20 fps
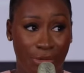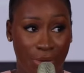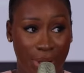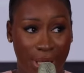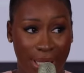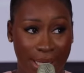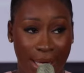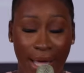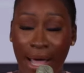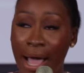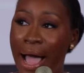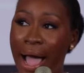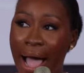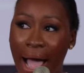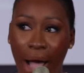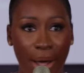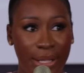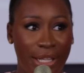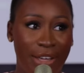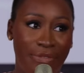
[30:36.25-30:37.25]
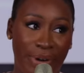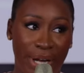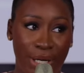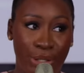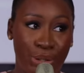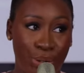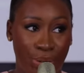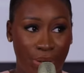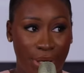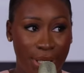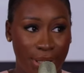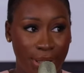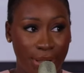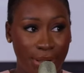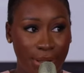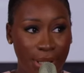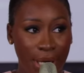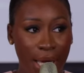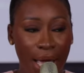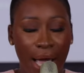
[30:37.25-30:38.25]
and all that. How are they valued
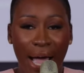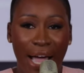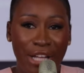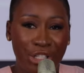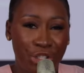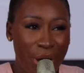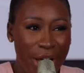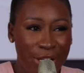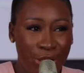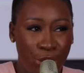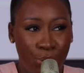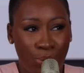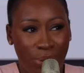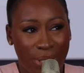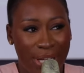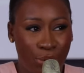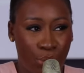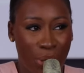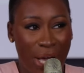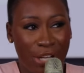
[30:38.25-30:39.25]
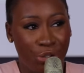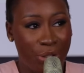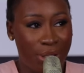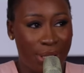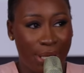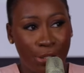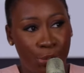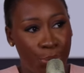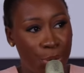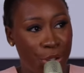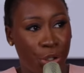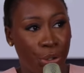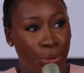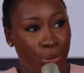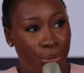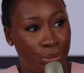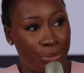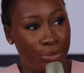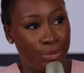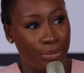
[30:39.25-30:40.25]
already? And try to use that to adjust and tweak
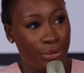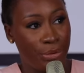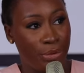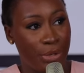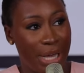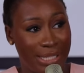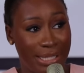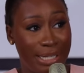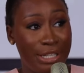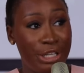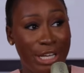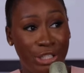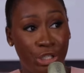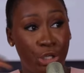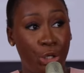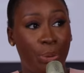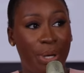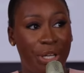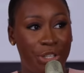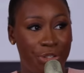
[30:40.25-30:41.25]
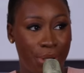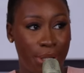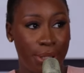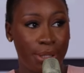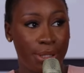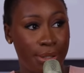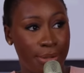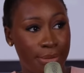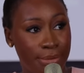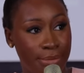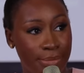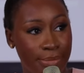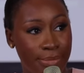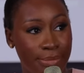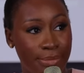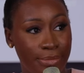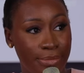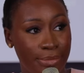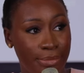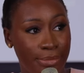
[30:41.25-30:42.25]
your own as a new entrant.
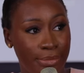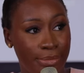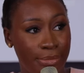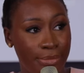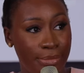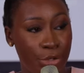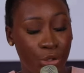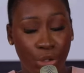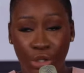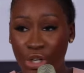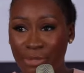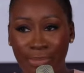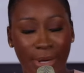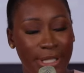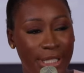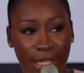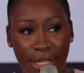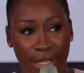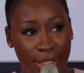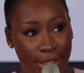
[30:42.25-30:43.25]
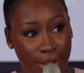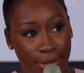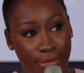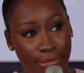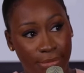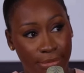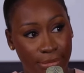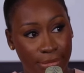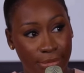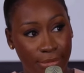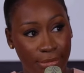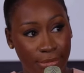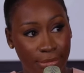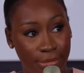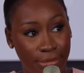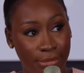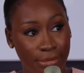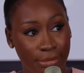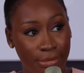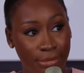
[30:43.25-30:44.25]
So it just makes it easy.
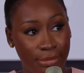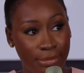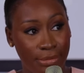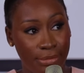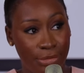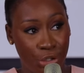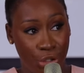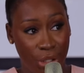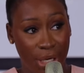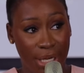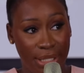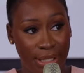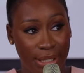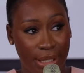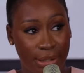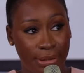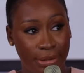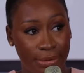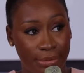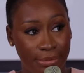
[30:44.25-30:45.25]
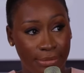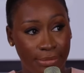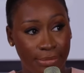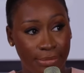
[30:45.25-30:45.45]
Do you understand?